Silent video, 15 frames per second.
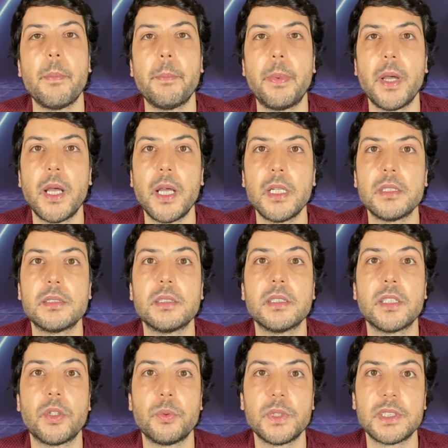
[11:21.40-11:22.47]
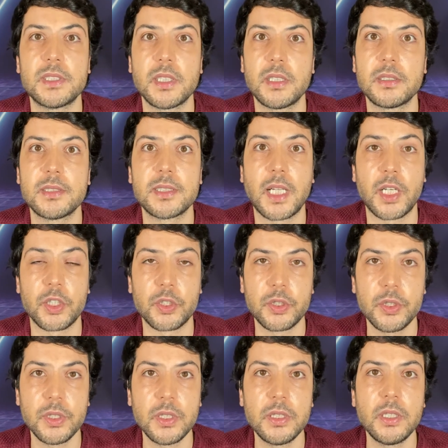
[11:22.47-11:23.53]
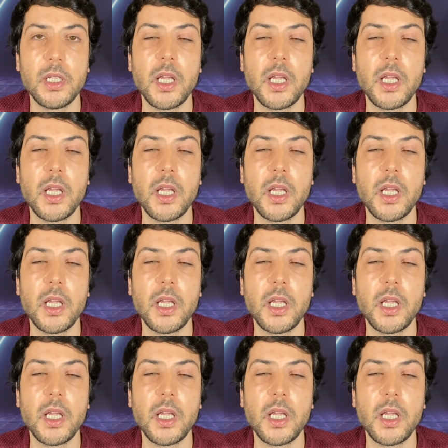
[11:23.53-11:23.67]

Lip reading: but the results are good.